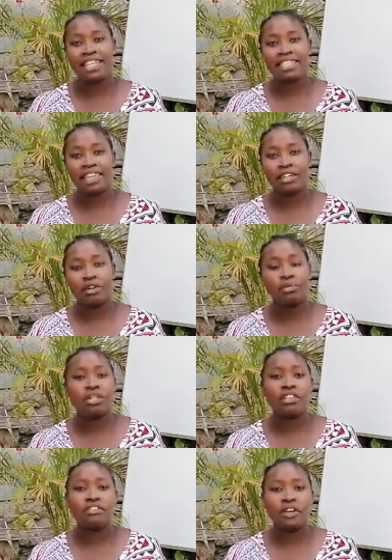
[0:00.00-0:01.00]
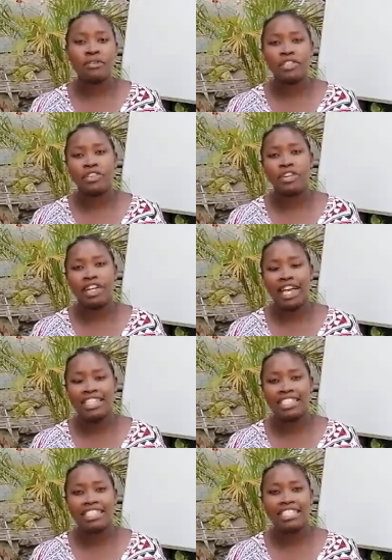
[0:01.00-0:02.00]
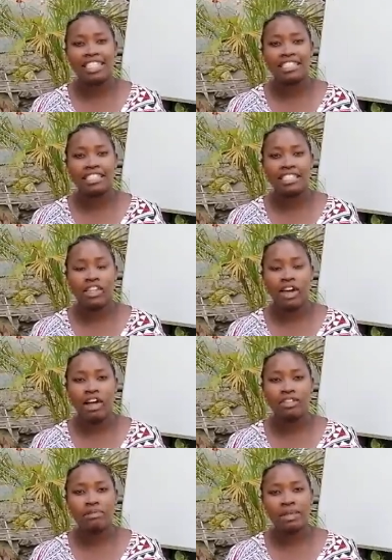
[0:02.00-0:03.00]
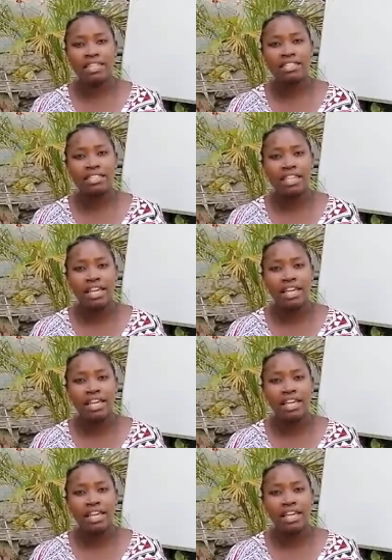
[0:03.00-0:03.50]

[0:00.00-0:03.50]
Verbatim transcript: that are commonly found in our gardens and in our houseplants.